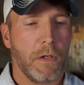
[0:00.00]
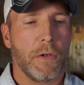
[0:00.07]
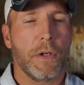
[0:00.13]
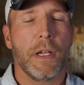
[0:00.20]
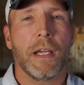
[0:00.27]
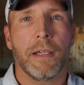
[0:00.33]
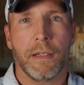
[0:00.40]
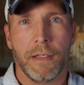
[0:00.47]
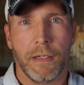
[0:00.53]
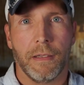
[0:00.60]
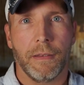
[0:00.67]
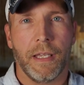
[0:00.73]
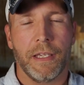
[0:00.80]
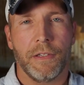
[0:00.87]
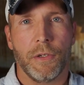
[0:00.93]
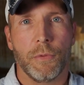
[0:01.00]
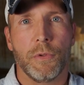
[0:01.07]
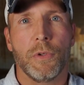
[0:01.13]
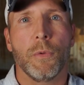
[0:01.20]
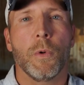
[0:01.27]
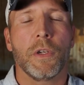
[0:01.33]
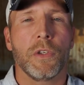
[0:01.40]
are not going to let you
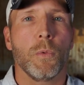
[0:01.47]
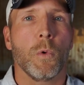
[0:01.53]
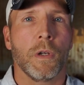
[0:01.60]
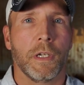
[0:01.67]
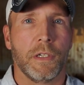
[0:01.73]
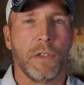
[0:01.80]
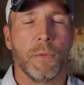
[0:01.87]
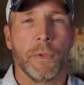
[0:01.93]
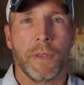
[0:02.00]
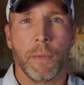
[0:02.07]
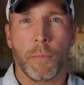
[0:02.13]
do what you want to do with the